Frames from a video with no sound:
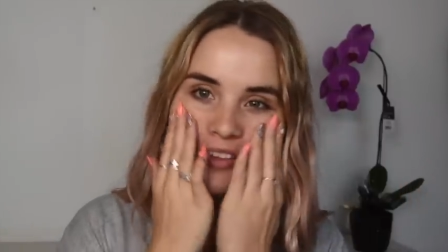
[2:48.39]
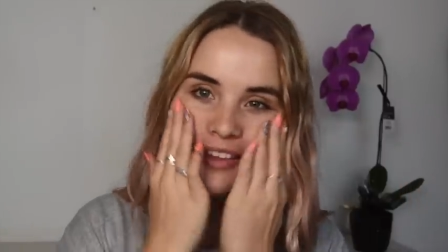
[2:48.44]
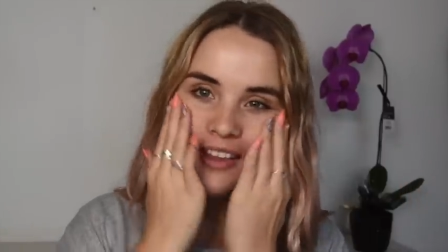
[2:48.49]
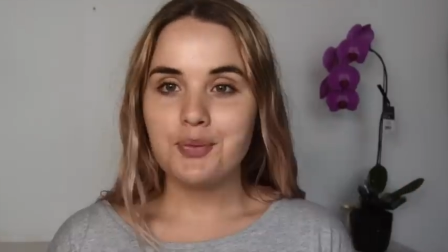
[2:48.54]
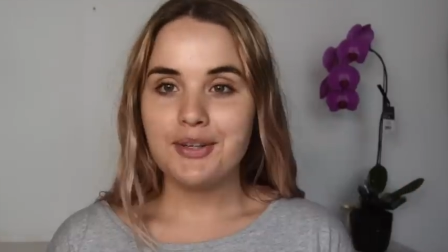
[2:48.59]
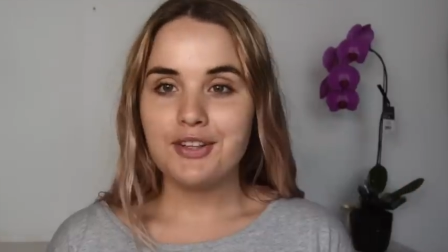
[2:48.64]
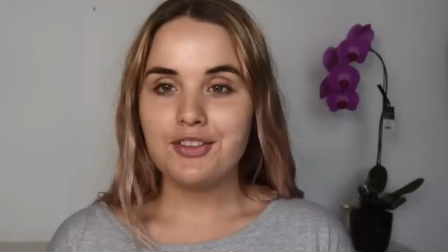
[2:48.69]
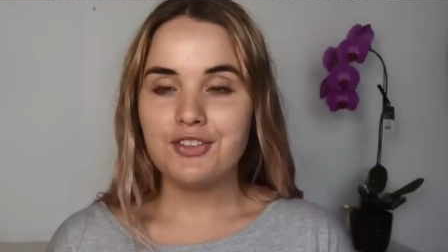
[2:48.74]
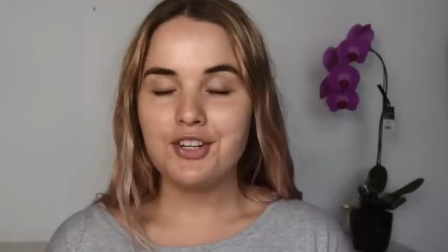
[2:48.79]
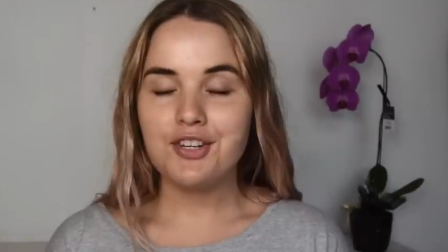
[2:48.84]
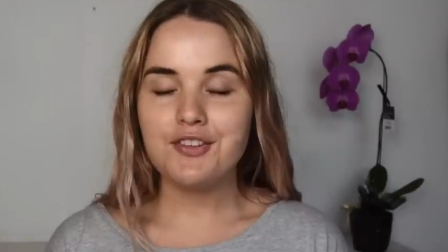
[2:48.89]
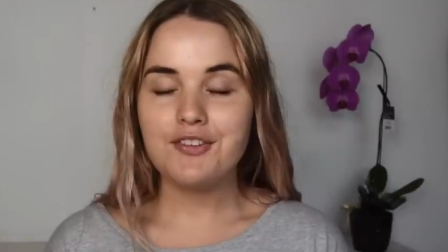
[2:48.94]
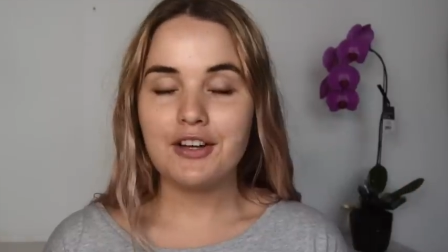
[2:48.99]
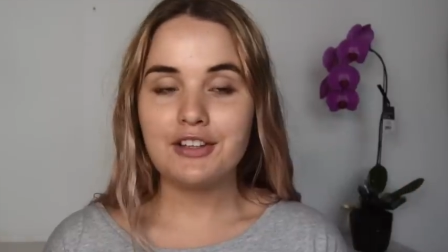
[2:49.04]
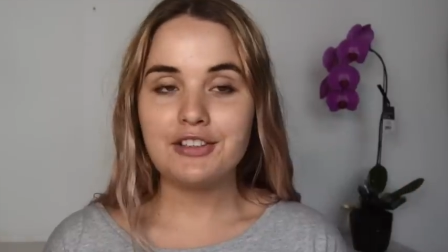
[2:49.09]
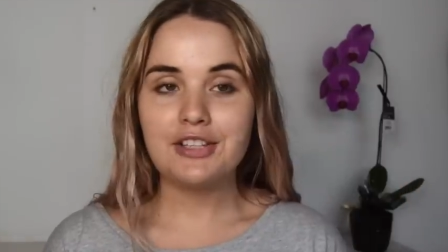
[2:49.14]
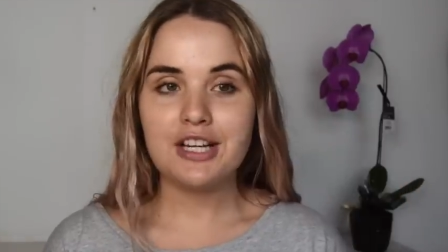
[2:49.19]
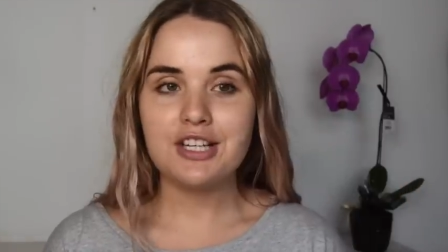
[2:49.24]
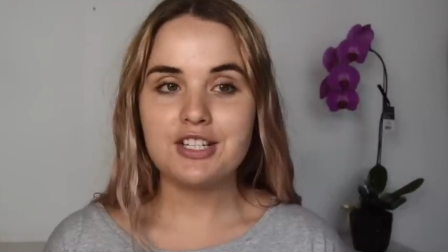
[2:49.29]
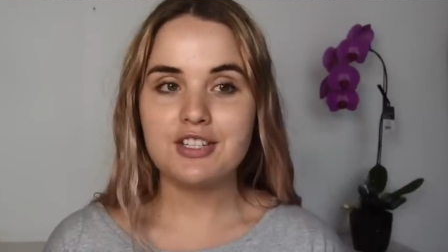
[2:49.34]
Been 3
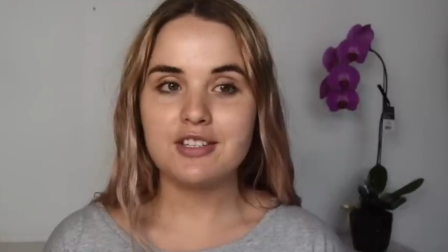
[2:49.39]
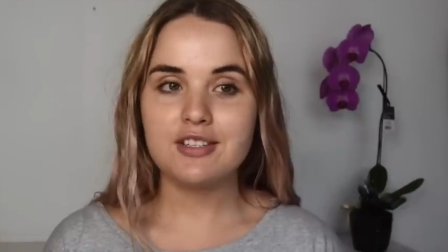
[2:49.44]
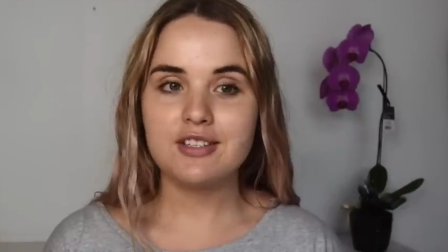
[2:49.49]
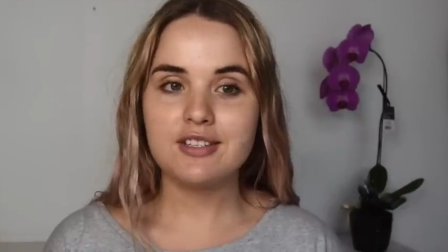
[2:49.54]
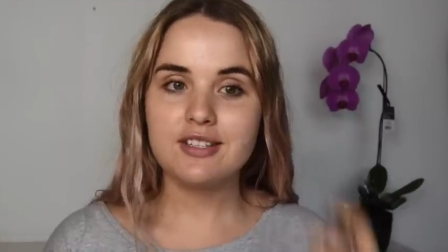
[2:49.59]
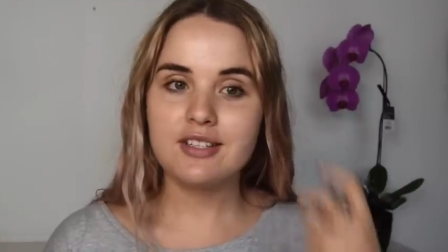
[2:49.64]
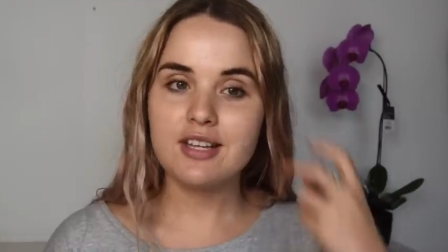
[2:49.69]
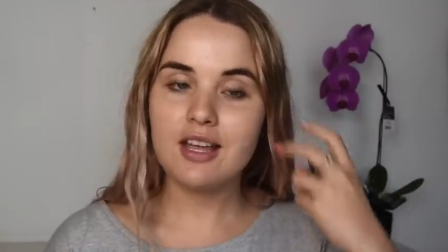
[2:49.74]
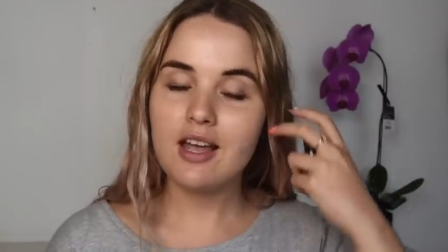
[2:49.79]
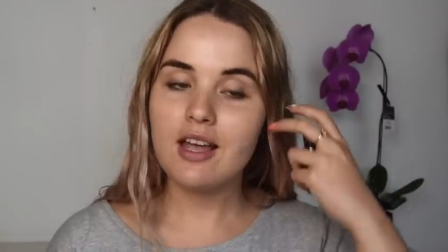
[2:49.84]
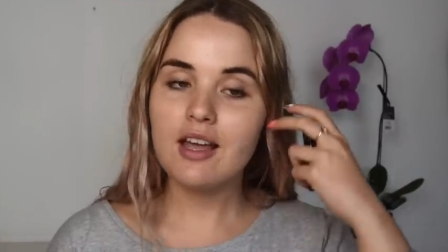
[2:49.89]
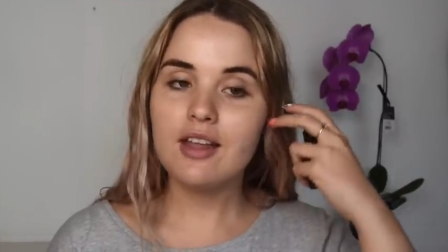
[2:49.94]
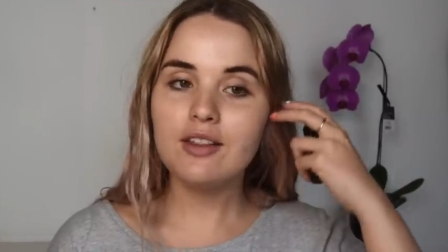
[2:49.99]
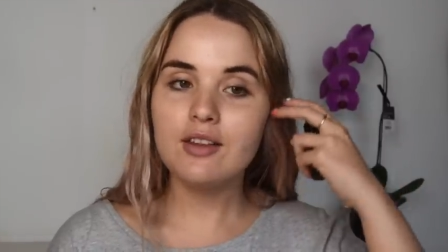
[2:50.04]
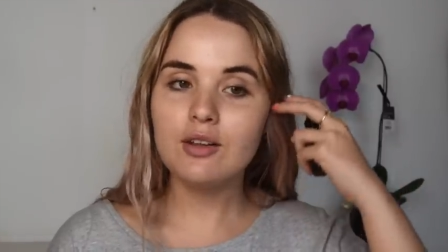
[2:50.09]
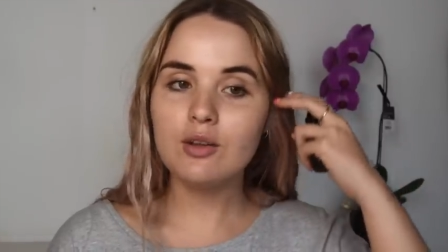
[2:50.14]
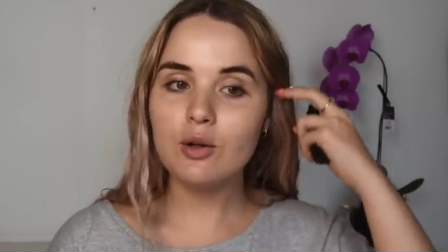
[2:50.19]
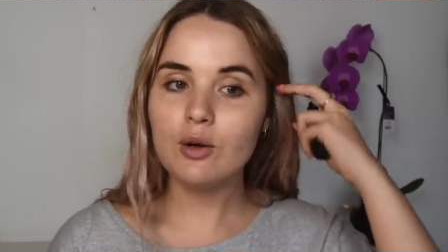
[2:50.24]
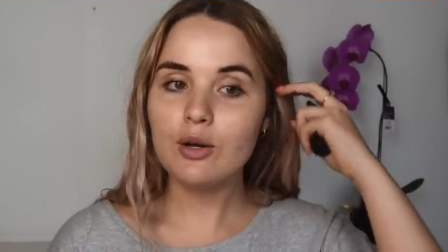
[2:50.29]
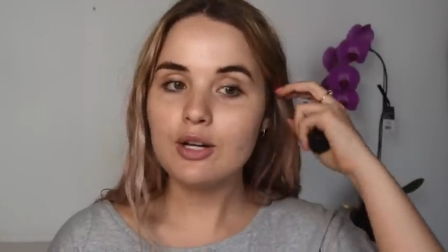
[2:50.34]
foundations in
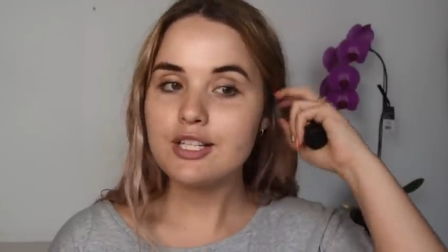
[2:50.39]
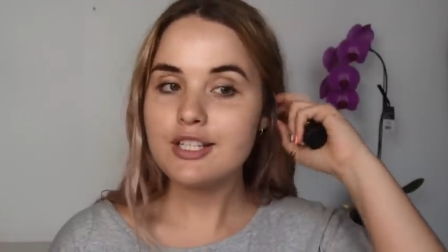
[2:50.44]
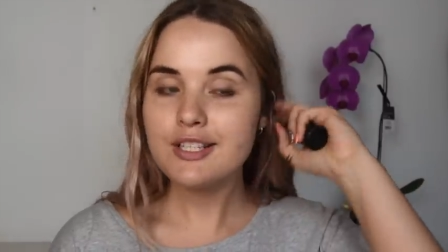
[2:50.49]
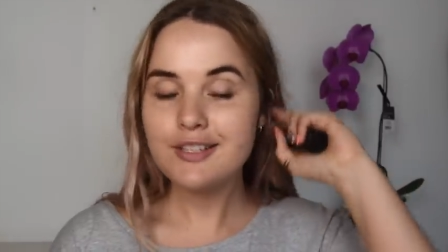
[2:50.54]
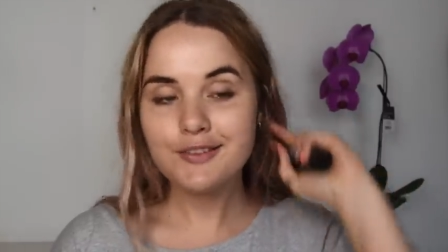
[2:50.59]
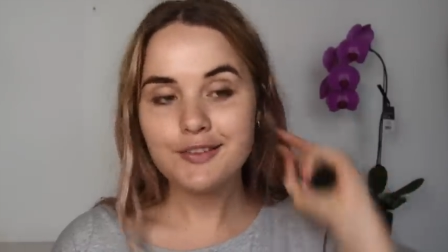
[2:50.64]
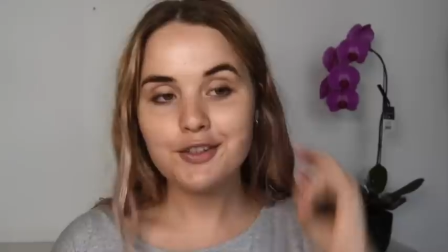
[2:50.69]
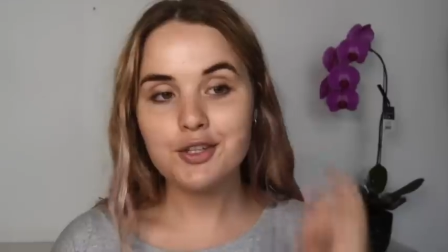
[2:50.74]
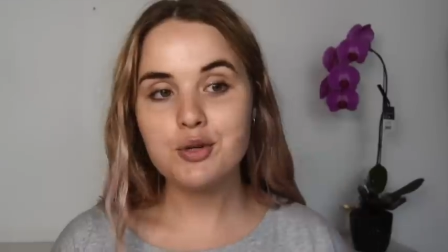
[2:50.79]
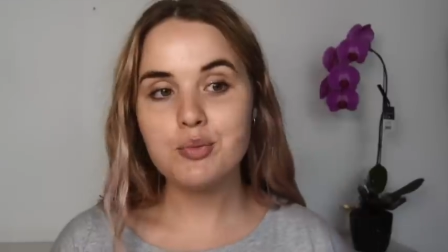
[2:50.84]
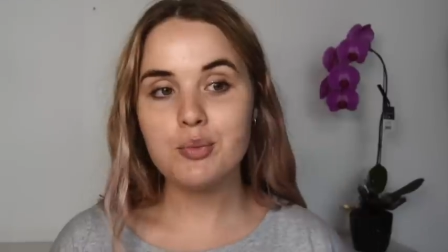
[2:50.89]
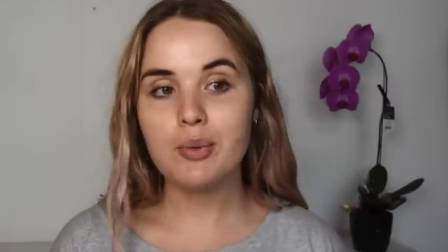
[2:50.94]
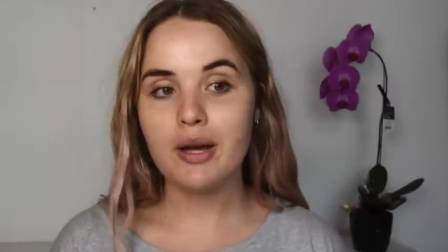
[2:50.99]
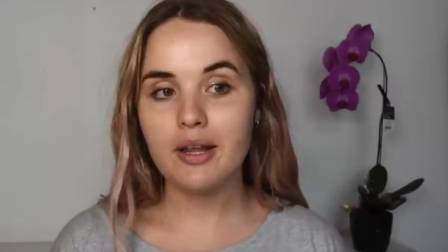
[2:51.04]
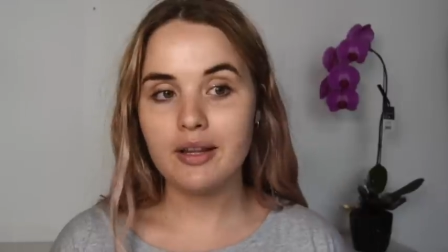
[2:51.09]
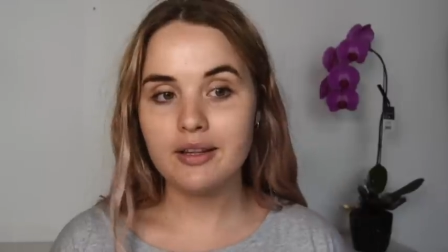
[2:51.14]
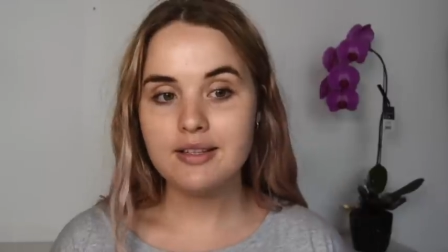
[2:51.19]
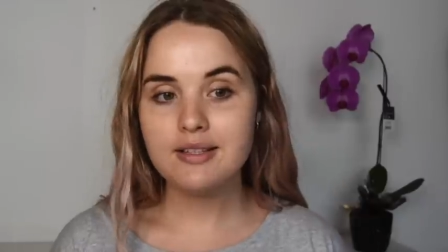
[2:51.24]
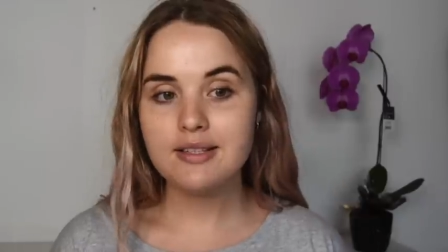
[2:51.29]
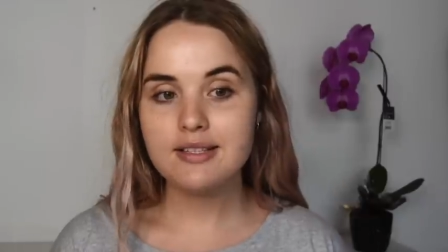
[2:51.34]
the last few
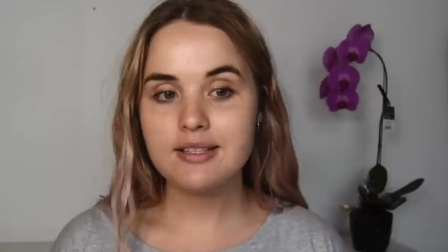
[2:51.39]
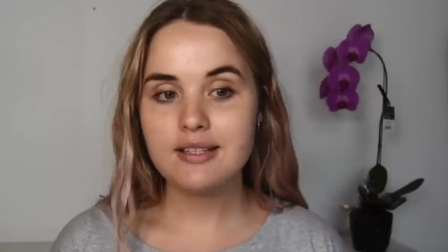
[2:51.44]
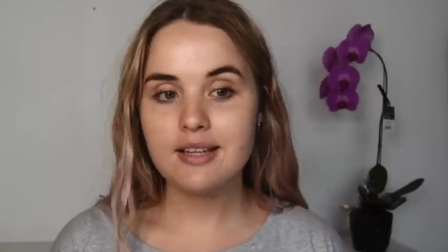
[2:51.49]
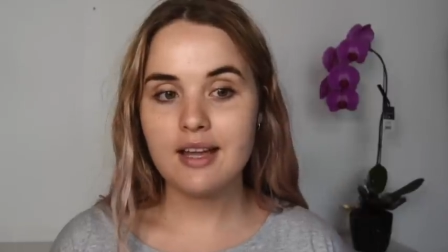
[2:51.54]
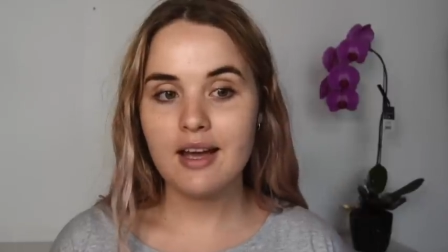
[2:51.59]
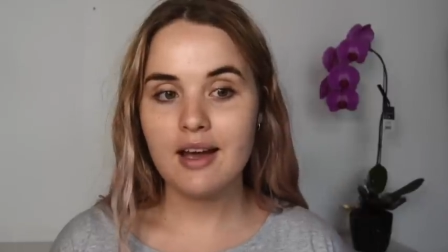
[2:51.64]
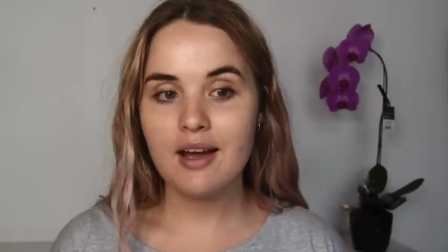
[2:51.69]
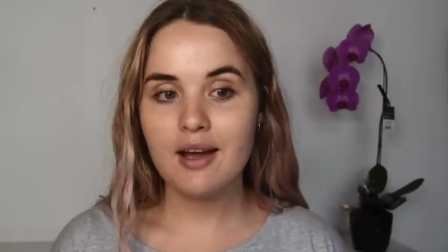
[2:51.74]
months,